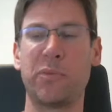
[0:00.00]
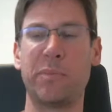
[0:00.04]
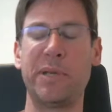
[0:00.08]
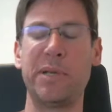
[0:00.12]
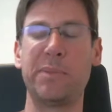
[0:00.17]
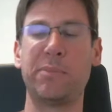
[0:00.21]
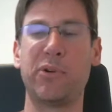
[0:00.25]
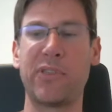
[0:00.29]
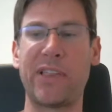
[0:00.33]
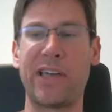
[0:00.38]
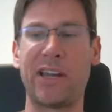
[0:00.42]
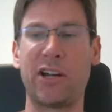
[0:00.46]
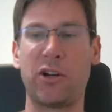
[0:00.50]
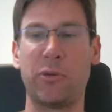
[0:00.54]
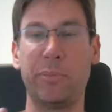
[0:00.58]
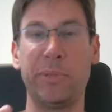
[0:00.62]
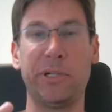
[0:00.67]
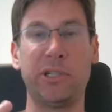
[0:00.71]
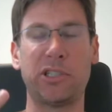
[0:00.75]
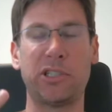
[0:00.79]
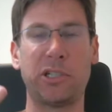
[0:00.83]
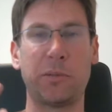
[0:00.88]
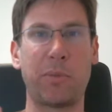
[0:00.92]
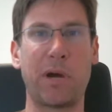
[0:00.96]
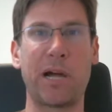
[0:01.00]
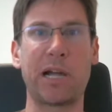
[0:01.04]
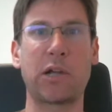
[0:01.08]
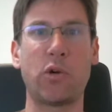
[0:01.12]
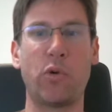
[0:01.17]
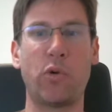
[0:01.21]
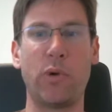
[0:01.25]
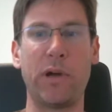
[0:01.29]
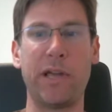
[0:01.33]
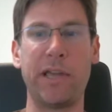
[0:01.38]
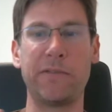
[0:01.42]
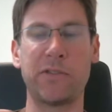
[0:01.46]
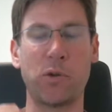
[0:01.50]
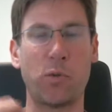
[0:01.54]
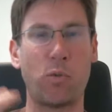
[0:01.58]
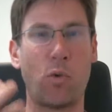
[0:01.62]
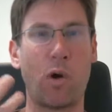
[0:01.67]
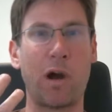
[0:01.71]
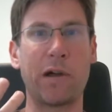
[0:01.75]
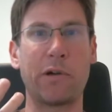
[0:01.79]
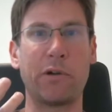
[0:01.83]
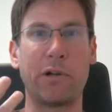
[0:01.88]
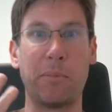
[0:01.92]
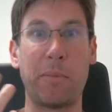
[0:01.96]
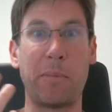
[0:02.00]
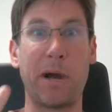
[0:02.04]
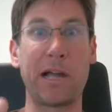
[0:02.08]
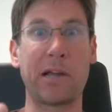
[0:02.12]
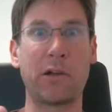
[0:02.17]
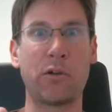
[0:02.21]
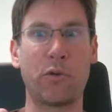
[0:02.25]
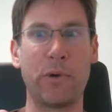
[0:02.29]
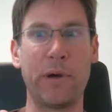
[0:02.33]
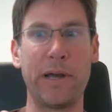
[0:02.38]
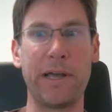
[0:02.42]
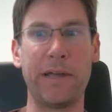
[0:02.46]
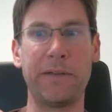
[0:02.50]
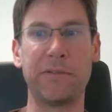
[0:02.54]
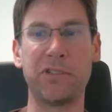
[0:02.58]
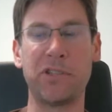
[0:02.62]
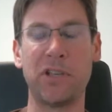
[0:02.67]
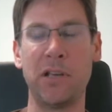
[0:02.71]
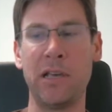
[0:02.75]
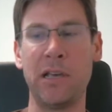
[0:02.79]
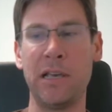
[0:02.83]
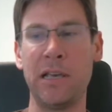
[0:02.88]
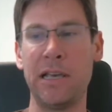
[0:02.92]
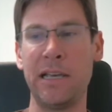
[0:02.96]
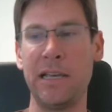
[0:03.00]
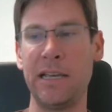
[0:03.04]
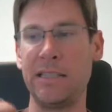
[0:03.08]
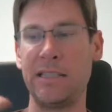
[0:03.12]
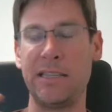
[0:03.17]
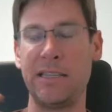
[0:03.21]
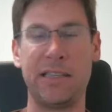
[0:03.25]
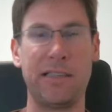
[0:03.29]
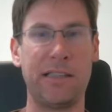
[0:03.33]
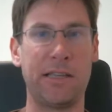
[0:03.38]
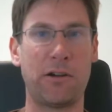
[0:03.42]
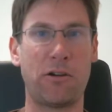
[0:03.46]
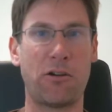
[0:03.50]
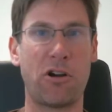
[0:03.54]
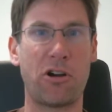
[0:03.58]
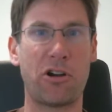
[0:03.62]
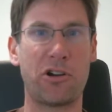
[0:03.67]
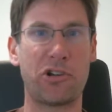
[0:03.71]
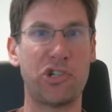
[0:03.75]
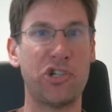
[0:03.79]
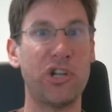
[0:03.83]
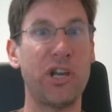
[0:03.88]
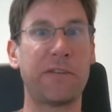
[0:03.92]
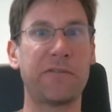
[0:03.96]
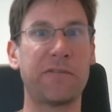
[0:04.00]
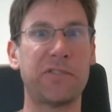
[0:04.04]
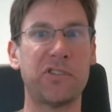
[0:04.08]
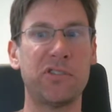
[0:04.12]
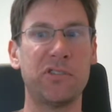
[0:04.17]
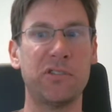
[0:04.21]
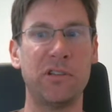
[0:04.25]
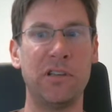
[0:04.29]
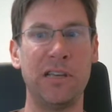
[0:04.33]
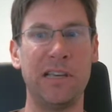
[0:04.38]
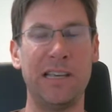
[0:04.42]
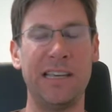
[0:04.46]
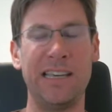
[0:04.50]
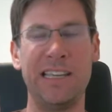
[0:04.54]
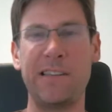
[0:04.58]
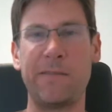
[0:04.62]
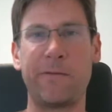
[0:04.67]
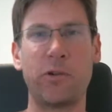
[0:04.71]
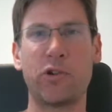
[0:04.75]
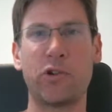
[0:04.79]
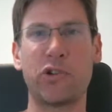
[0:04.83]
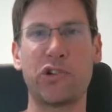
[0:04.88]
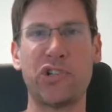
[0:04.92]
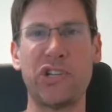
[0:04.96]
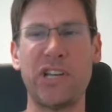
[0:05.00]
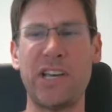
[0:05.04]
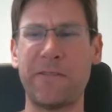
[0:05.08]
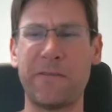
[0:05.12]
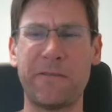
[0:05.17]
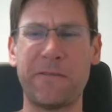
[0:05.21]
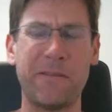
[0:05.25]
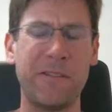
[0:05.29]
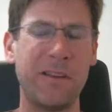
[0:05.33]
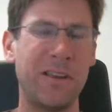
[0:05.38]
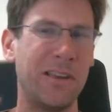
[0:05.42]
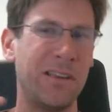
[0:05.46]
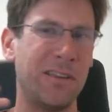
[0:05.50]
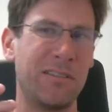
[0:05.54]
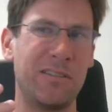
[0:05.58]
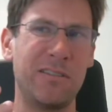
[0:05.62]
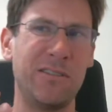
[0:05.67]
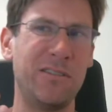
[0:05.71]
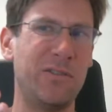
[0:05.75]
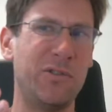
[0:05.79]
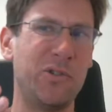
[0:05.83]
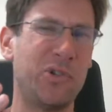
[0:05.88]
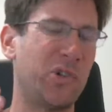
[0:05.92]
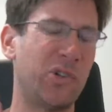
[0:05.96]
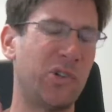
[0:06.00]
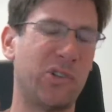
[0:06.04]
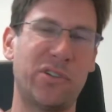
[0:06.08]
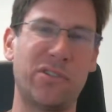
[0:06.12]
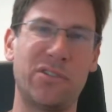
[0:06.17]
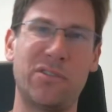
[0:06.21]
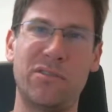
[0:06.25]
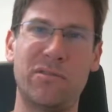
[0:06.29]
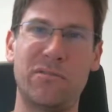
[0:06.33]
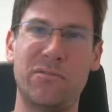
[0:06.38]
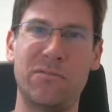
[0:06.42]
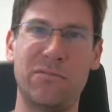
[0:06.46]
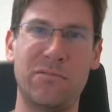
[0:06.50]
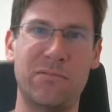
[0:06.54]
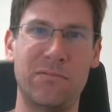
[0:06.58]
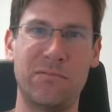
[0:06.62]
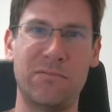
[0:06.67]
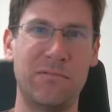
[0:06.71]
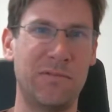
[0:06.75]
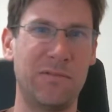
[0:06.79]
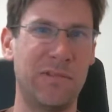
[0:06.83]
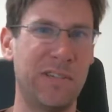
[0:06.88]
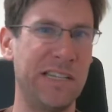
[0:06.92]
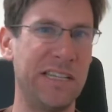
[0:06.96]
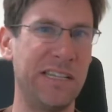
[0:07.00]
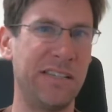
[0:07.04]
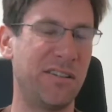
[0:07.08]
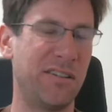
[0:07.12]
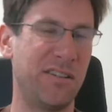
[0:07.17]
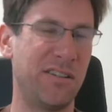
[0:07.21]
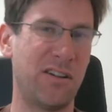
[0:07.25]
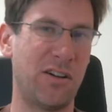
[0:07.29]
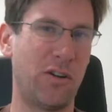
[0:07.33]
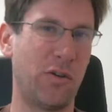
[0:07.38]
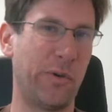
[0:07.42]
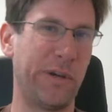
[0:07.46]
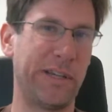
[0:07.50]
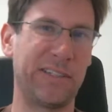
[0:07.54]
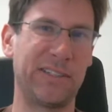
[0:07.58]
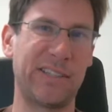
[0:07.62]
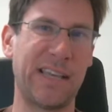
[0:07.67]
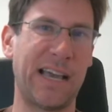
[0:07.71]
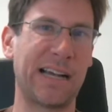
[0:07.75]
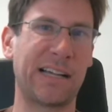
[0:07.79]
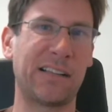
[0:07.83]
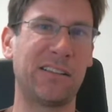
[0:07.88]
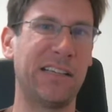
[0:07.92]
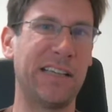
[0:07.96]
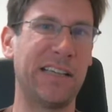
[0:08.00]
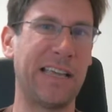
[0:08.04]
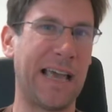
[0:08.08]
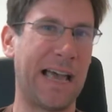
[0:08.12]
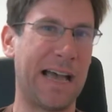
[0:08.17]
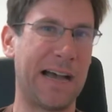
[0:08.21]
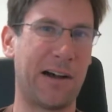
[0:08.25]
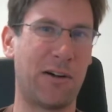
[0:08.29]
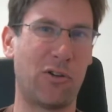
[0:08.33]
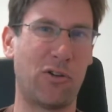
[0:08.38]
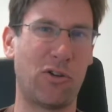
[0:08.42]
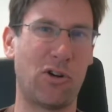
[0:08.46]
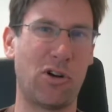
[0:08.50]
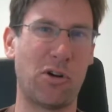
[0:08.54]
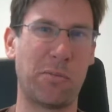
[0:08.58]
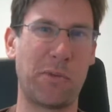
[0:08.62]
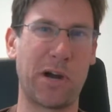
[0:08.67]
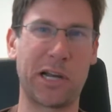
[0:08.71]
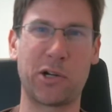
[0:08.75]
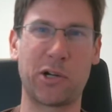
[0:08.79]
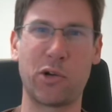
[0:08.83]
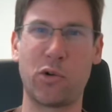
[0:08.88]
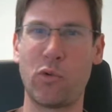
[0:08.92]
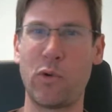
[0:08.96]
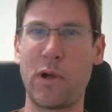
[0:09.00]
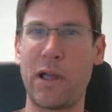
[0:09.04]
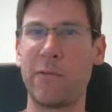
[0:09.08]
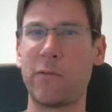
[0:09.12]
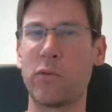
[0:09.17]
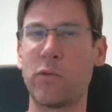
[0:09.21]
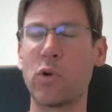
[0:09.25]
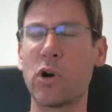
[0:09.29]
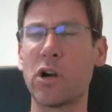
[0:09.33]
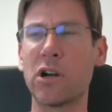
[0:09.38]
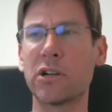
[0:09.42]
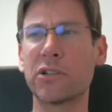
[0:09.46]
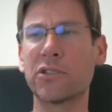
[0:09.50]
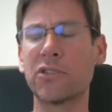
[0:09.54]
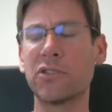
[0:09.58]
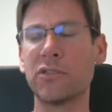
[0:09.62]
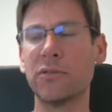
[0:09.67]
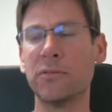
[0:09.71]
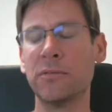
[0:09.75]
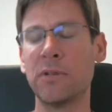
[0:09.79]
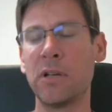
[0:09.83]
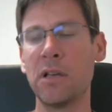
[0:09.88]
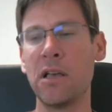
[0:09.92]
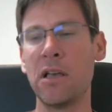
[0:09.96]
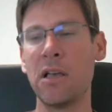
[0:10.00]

the people that are building microwaves and wiring microwaves, and then there are chefs. And if you're a chef, you shouldn't need to know exactly how a microwave works.